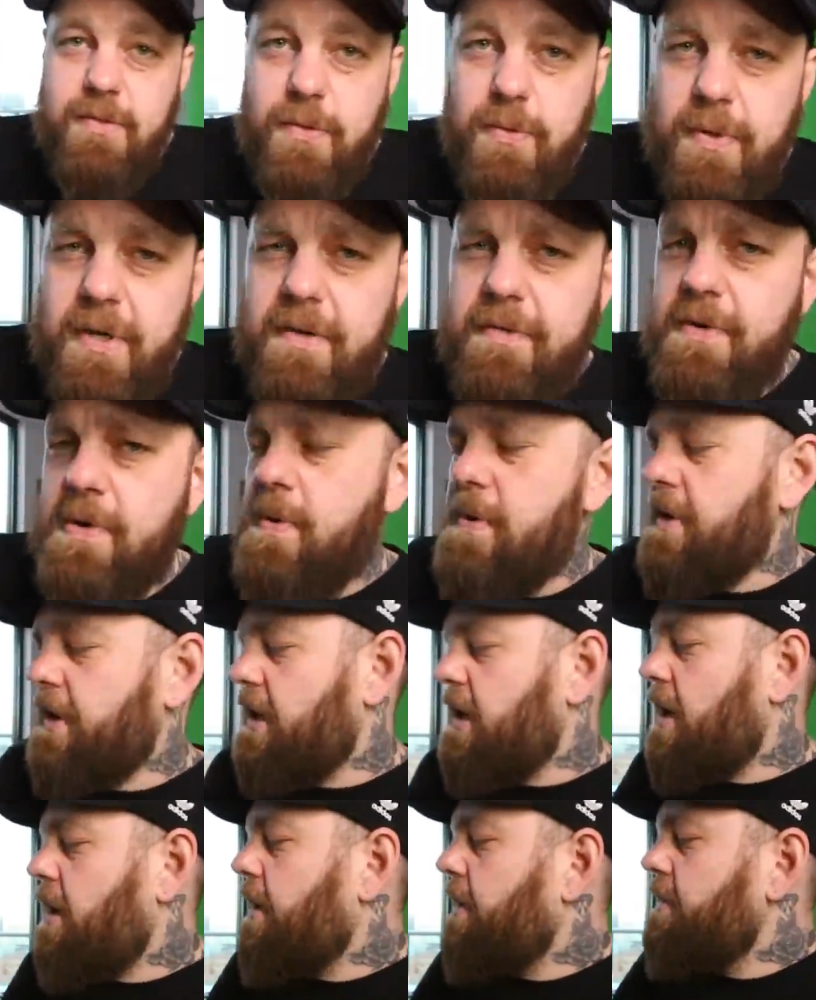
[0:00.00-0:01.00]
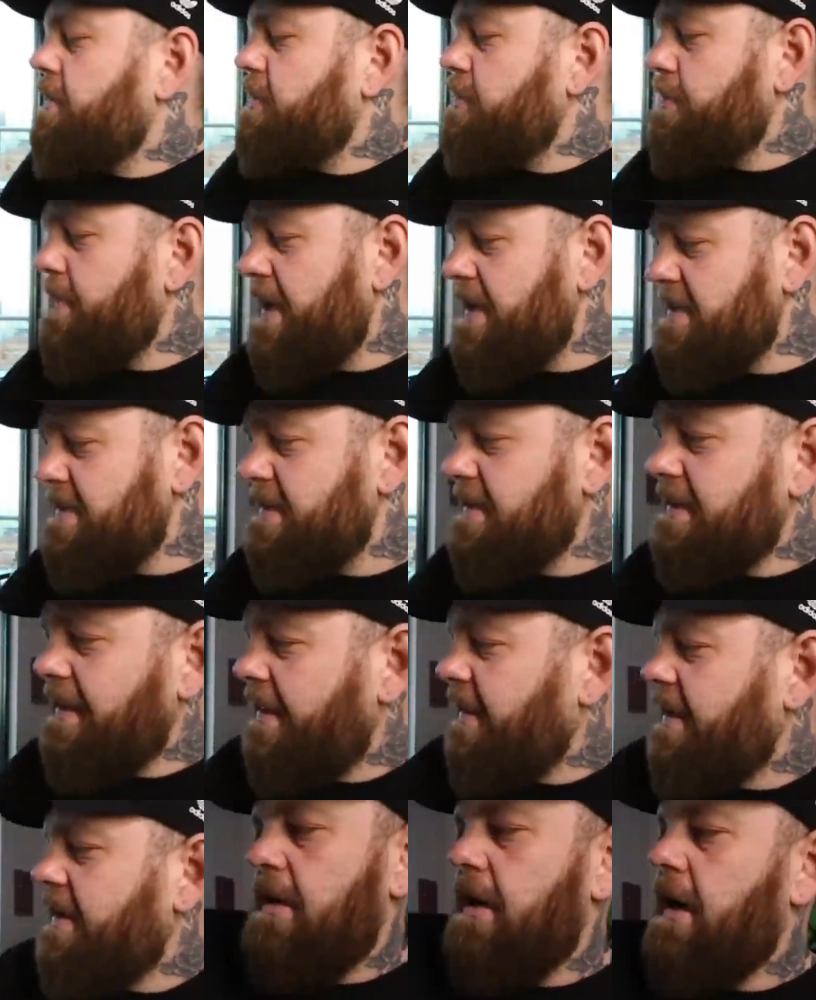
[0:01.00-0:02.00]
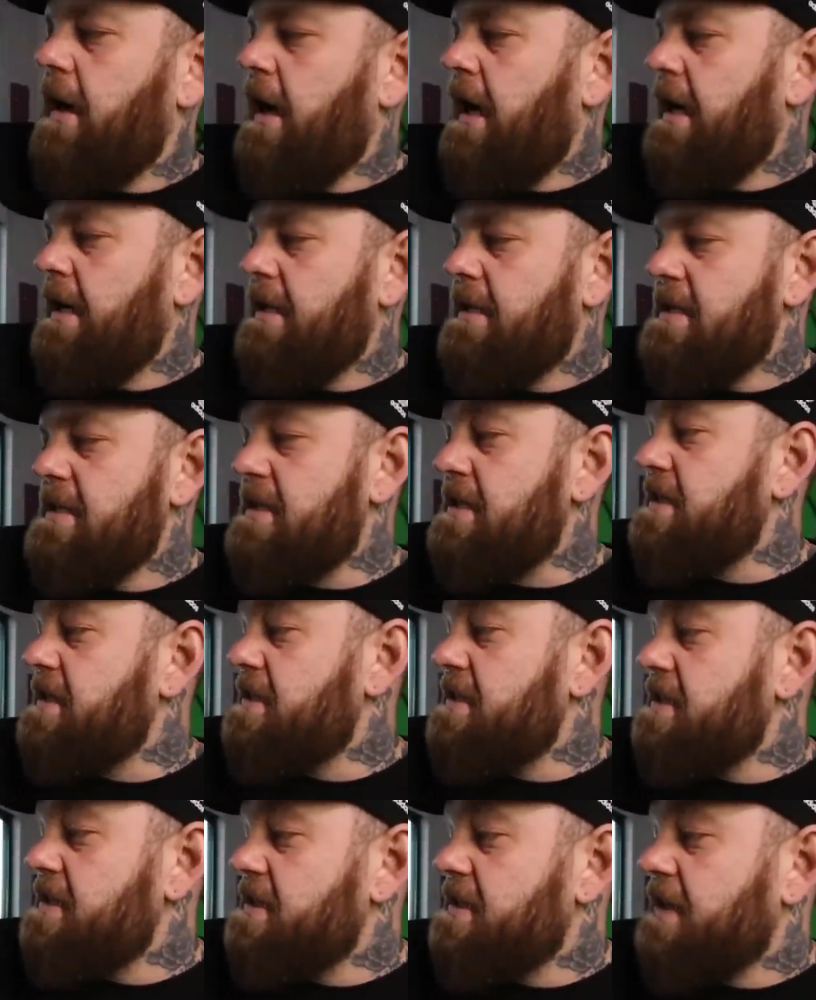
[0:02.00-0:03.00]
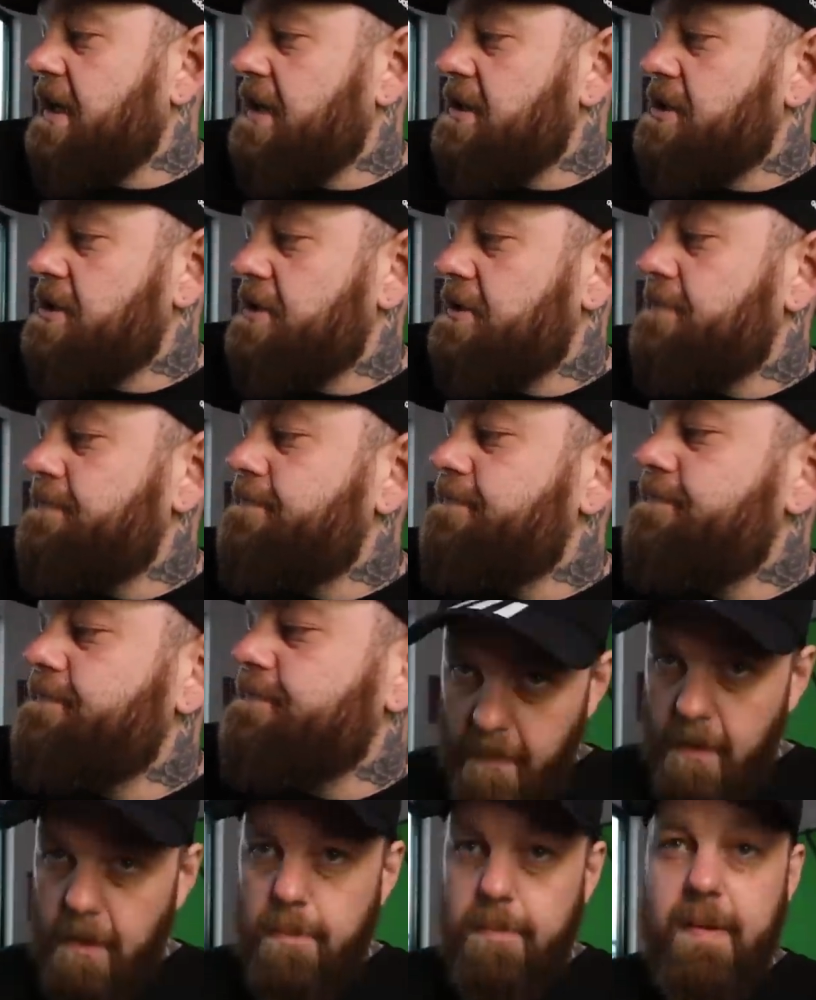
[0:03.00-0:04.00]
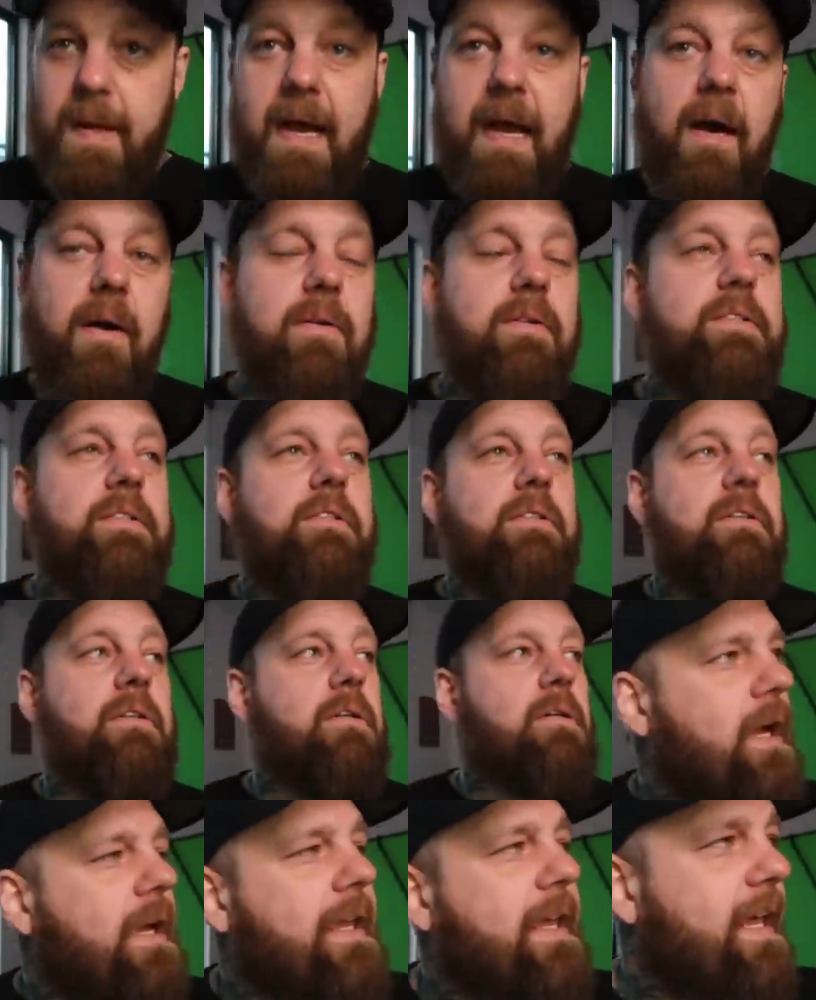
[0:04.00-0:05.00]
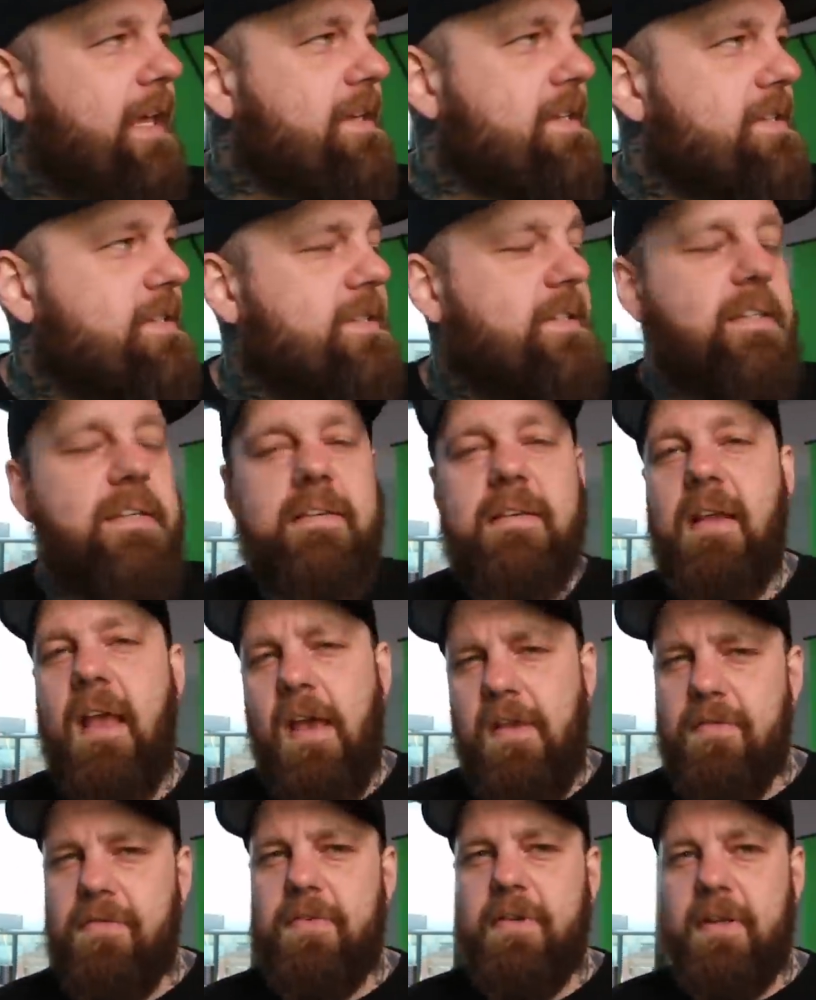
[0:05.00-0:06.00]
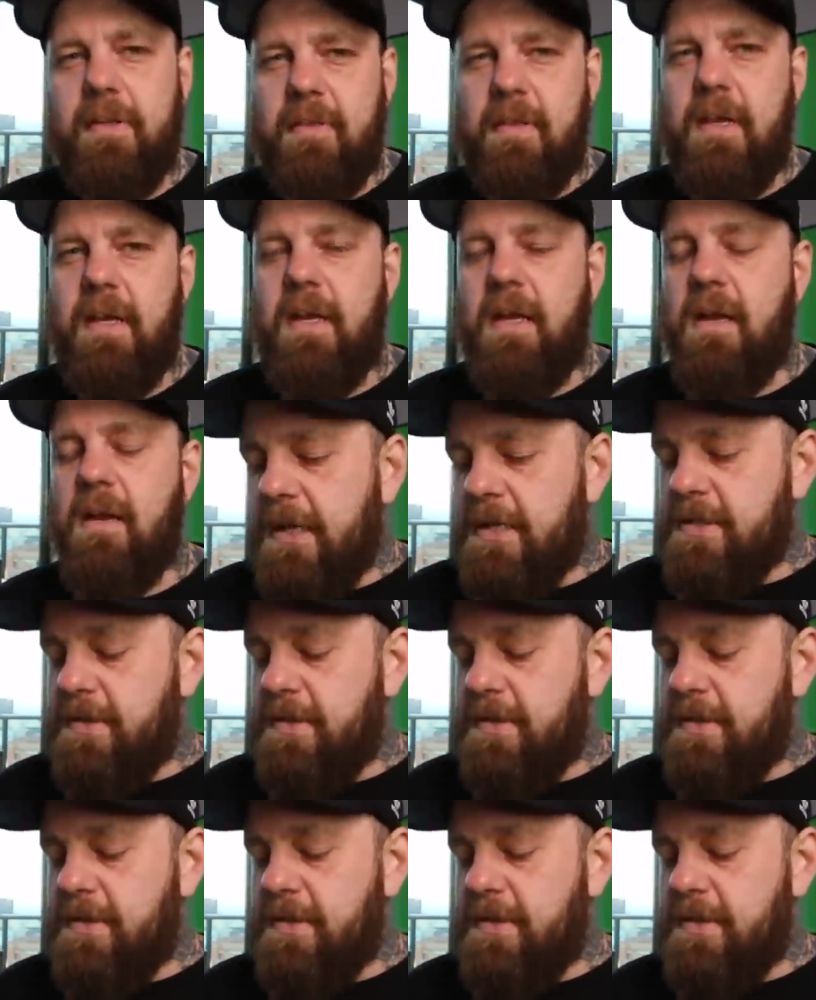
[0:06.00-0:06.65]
or whatever you want to call it. So basically, this is a discussion about, I guess, everything.